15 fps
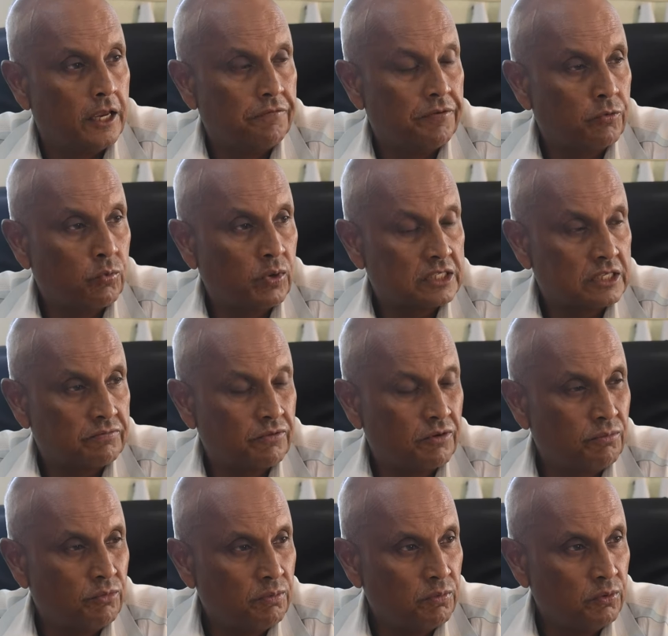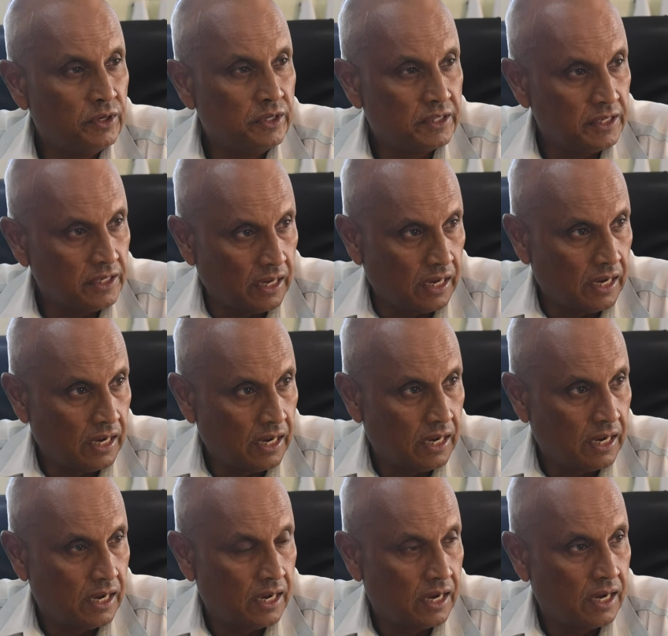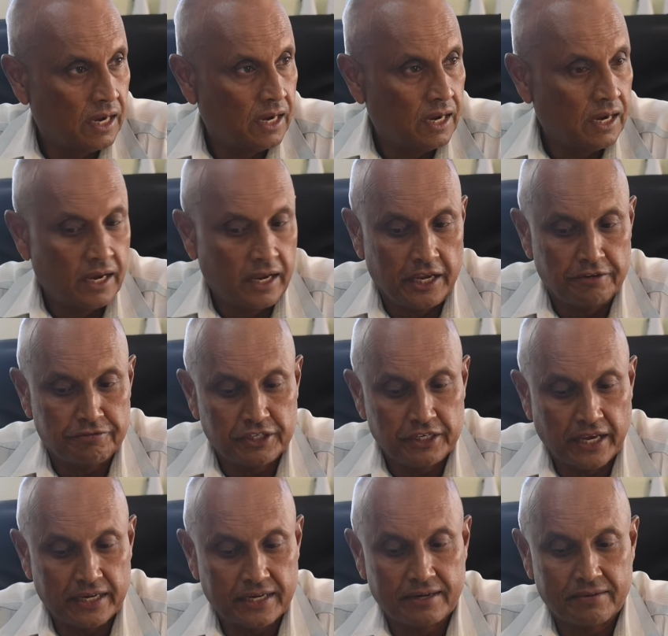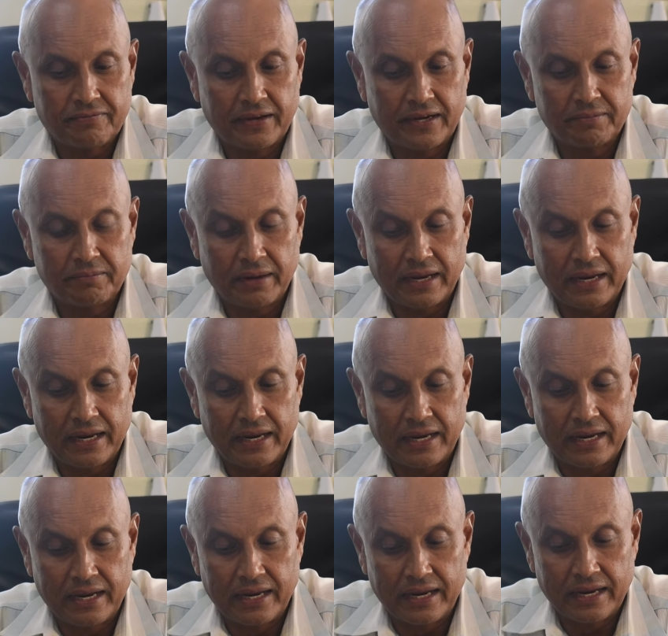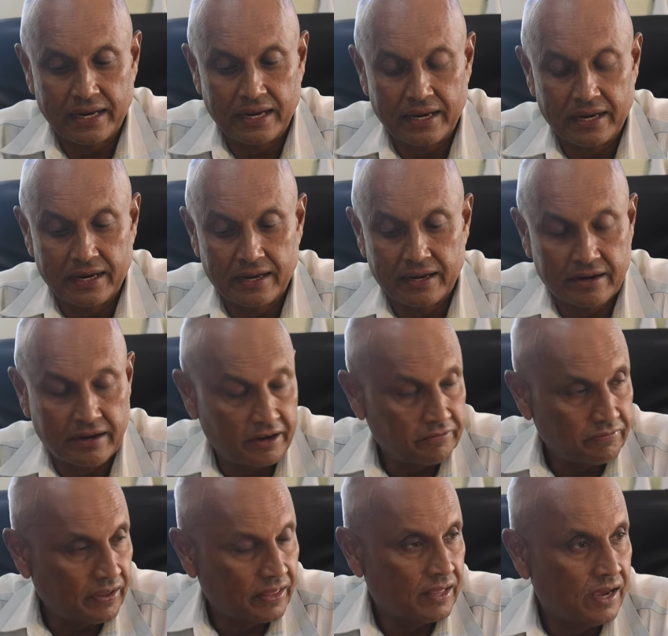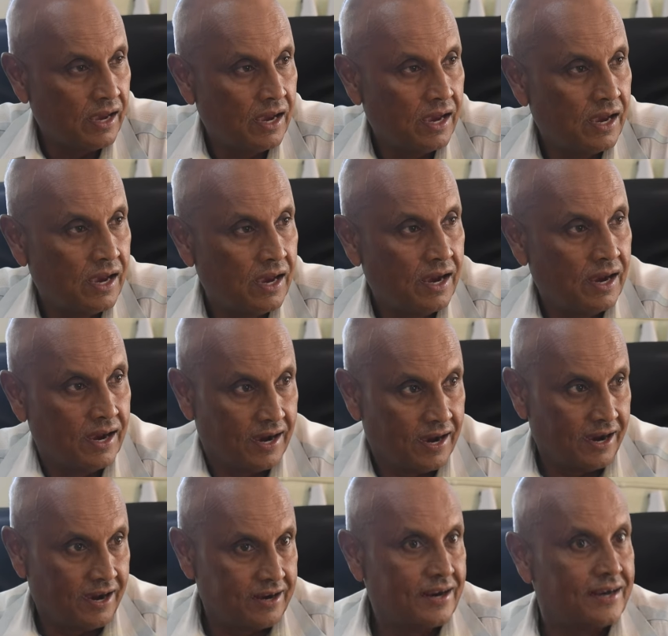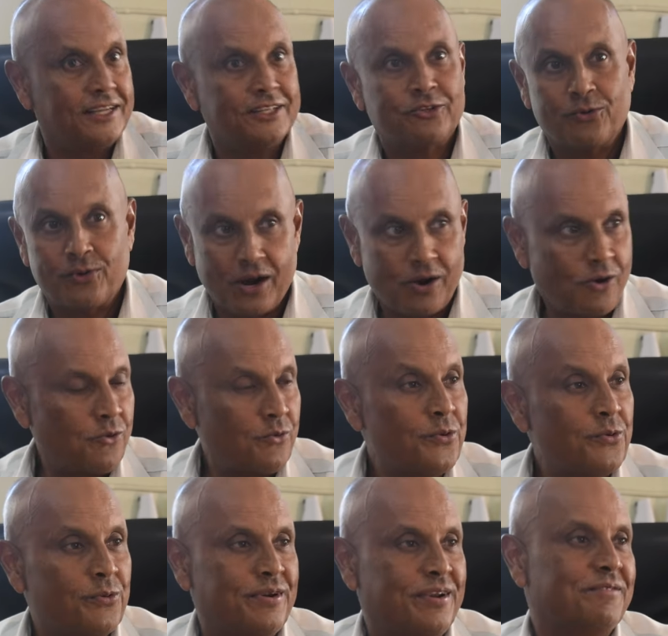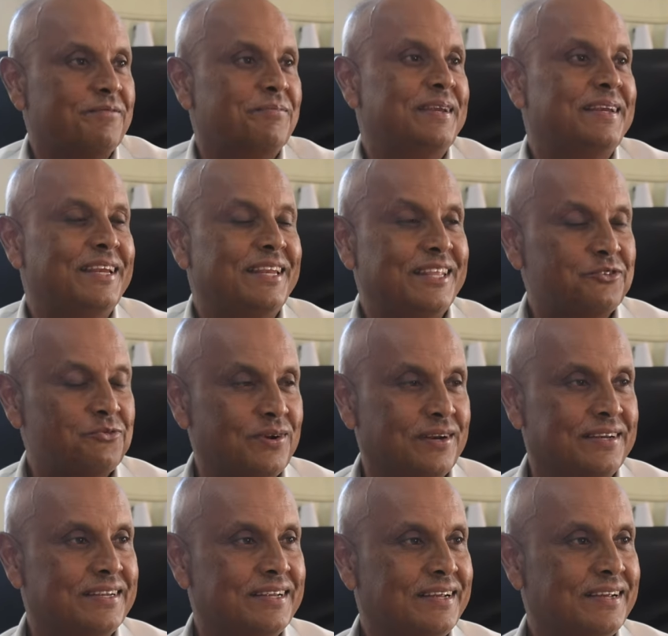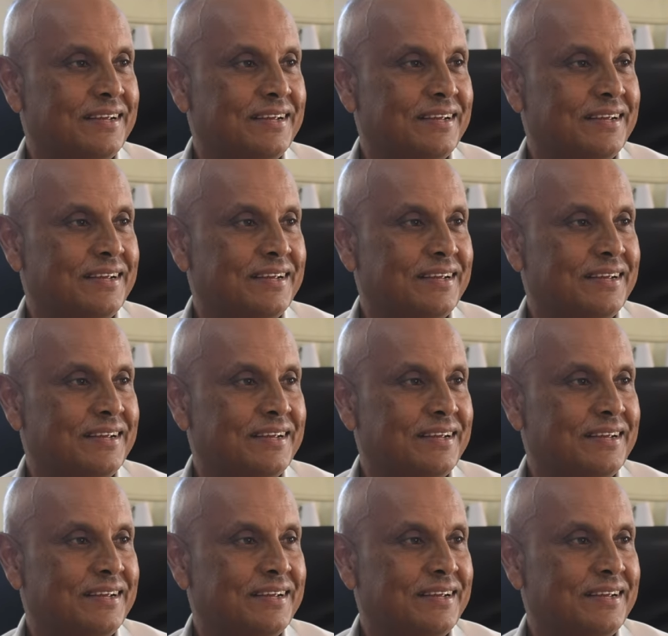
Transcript: If it wasn't for Mumbulitia, if she hadn't fed my grandfather, Nani Tokawa, we wouldn't have been in this world.